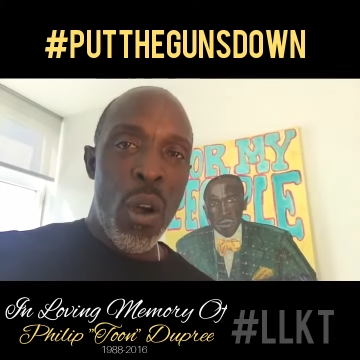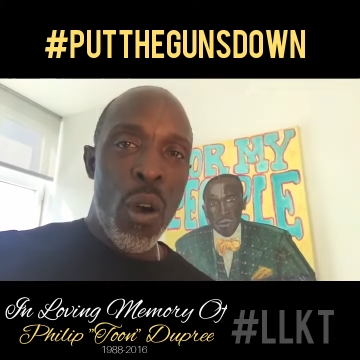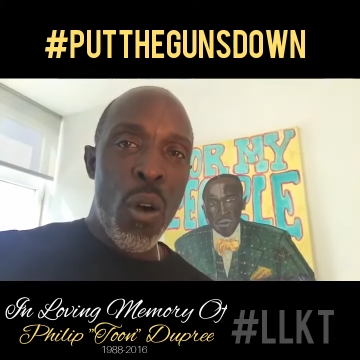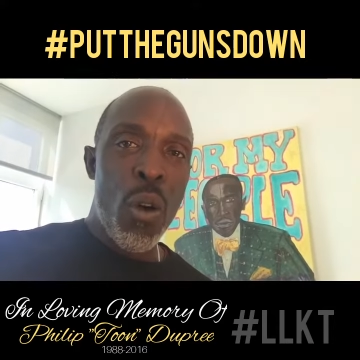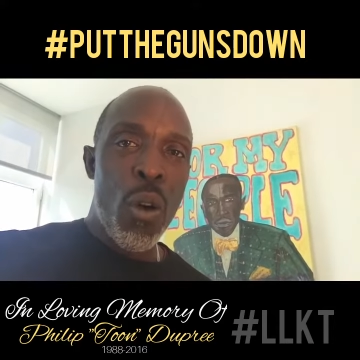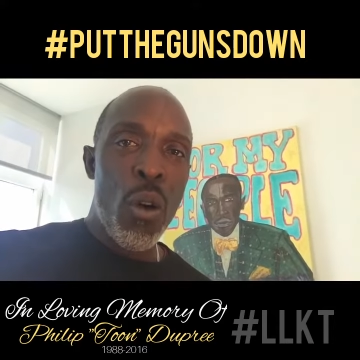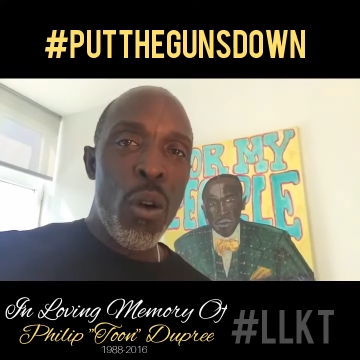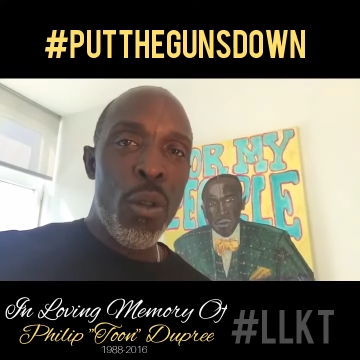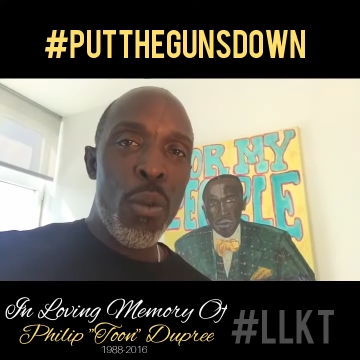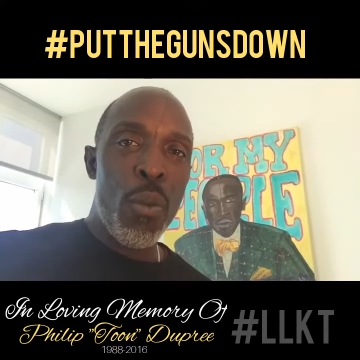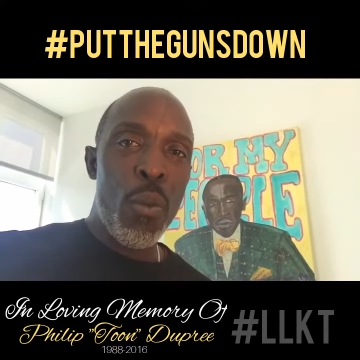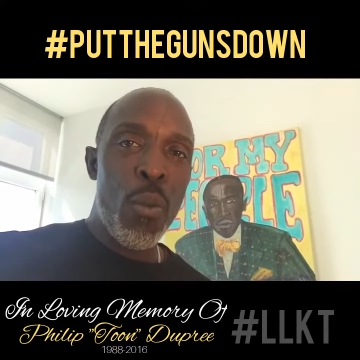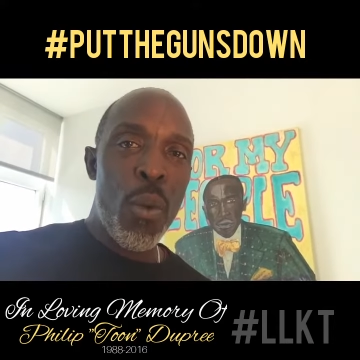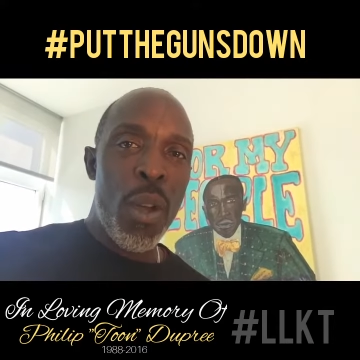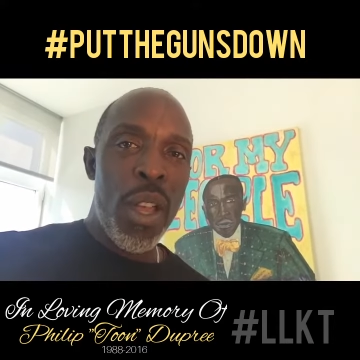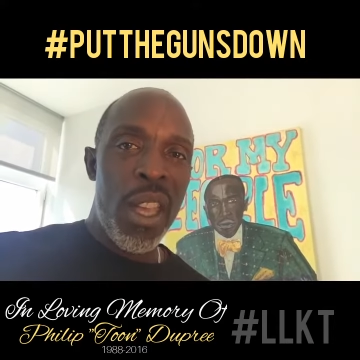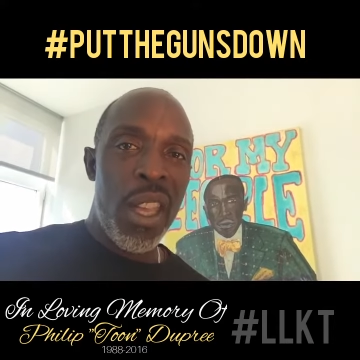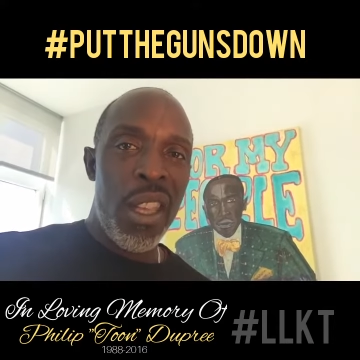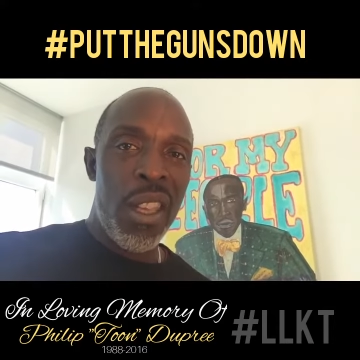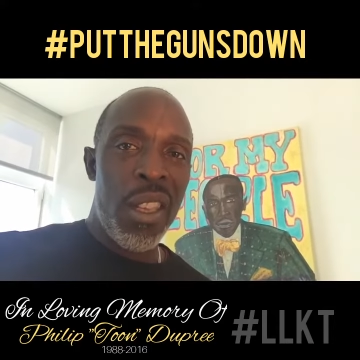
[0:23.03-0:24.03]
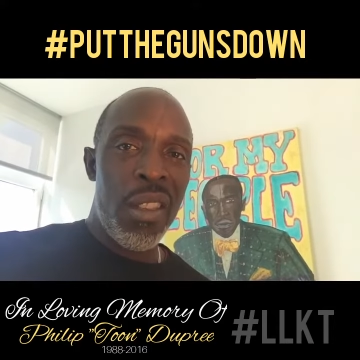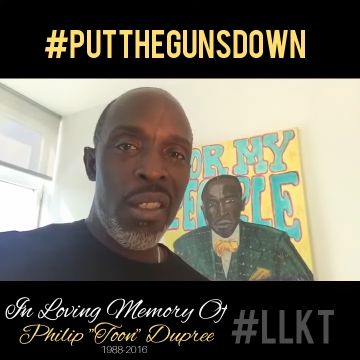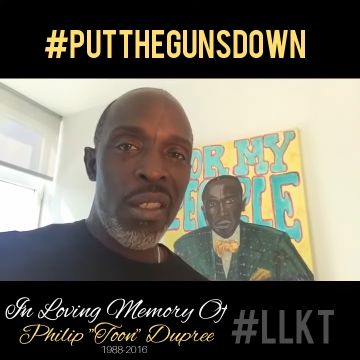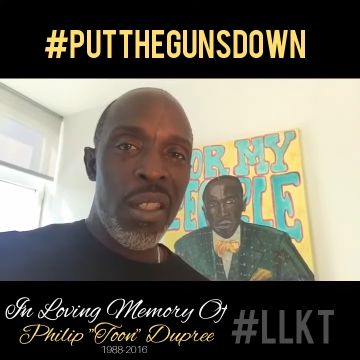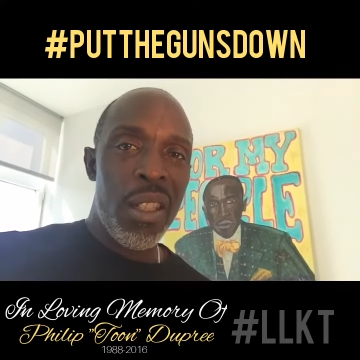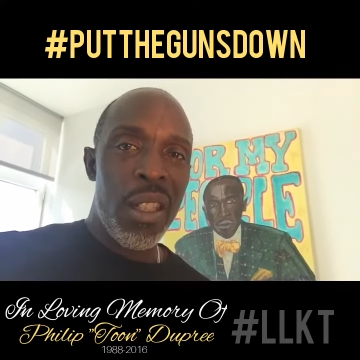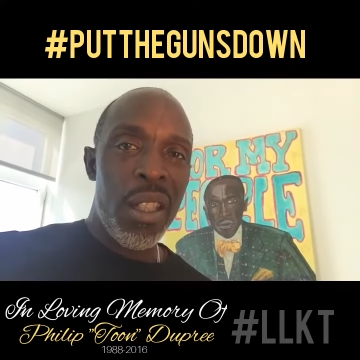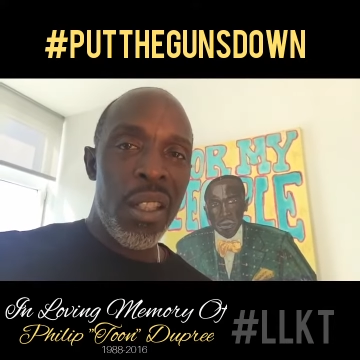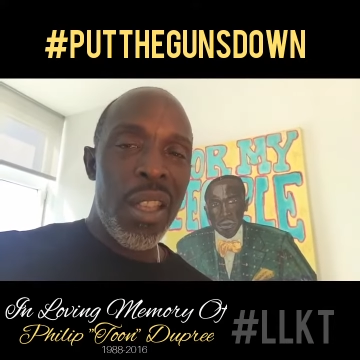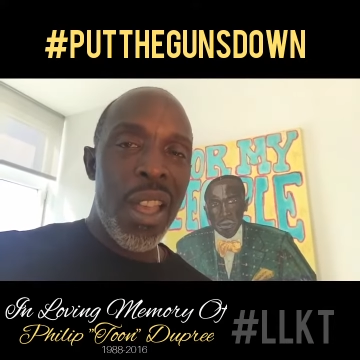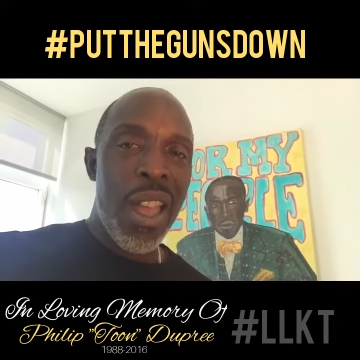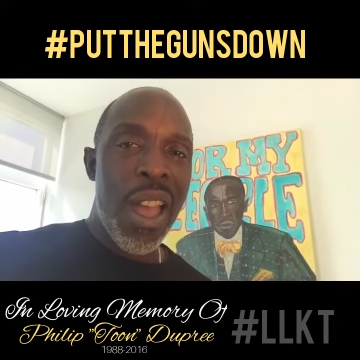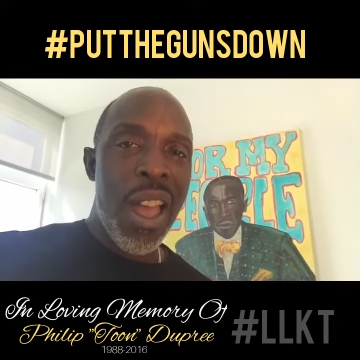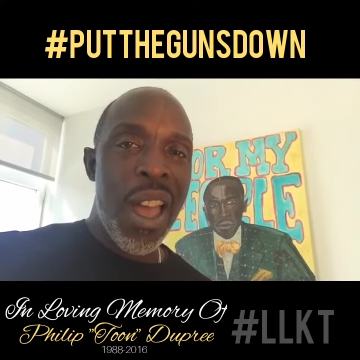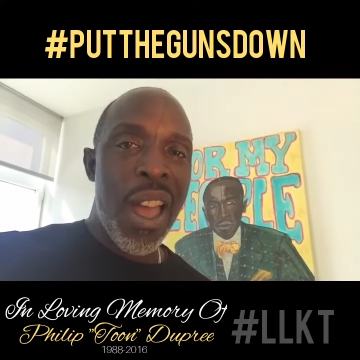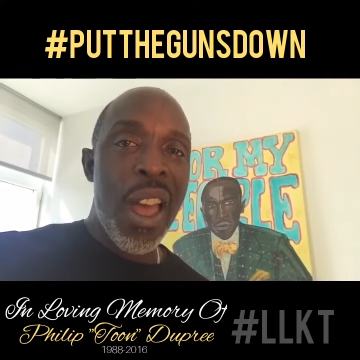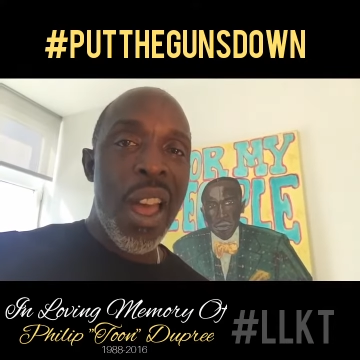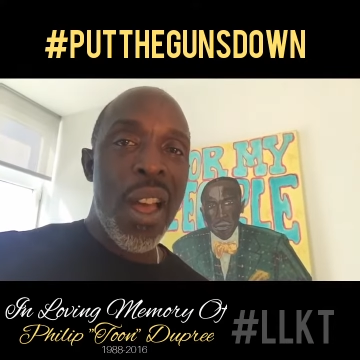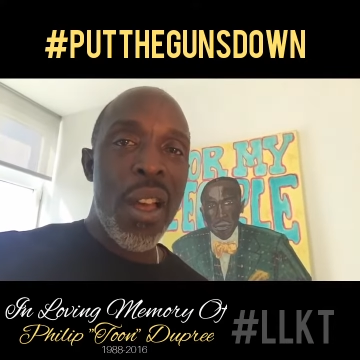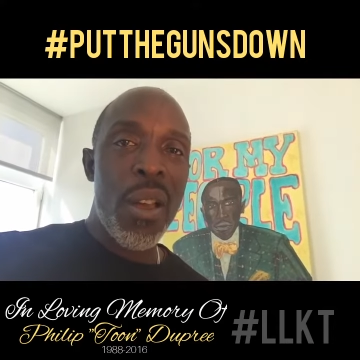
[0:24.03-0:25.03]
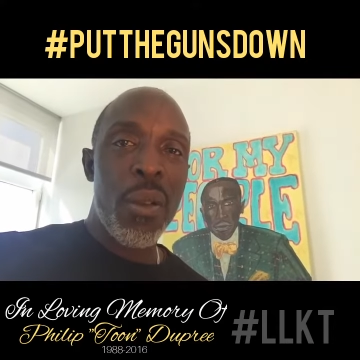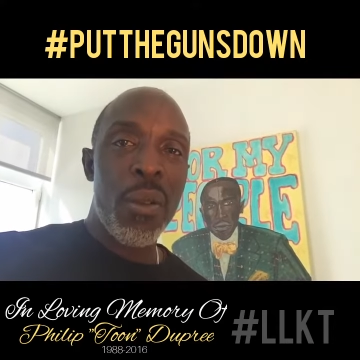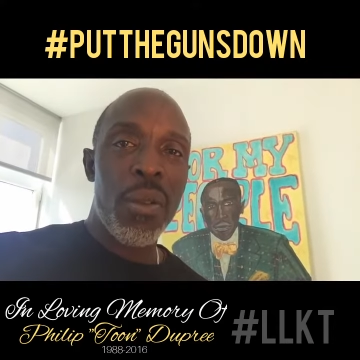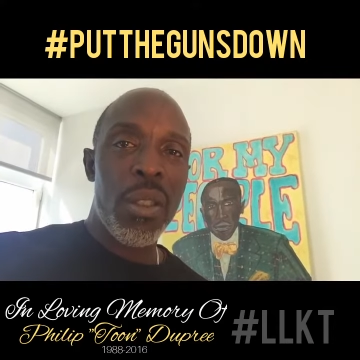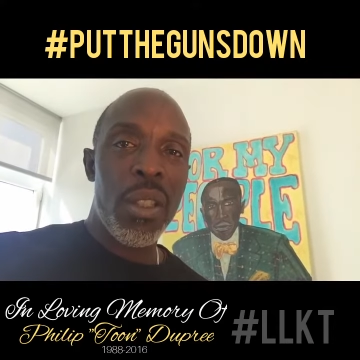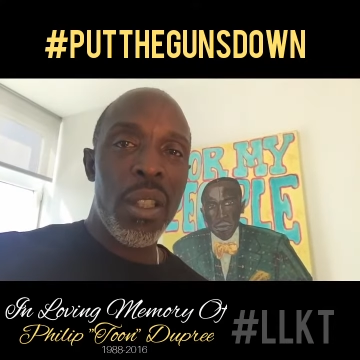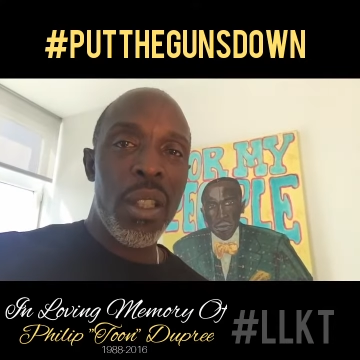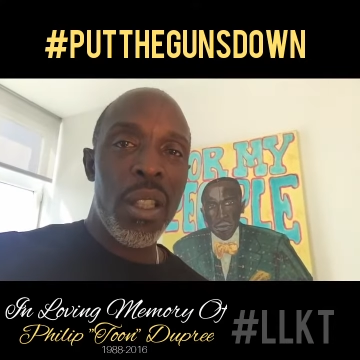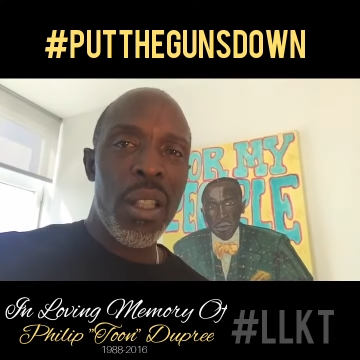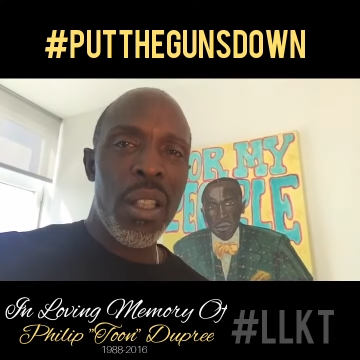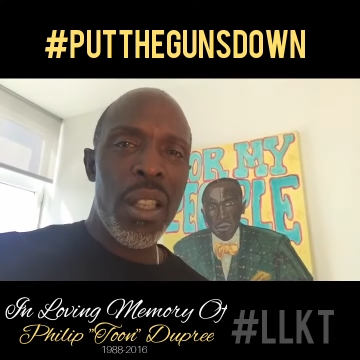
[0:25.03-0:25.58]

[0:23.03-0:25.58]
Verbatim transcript: all the ways, the hows,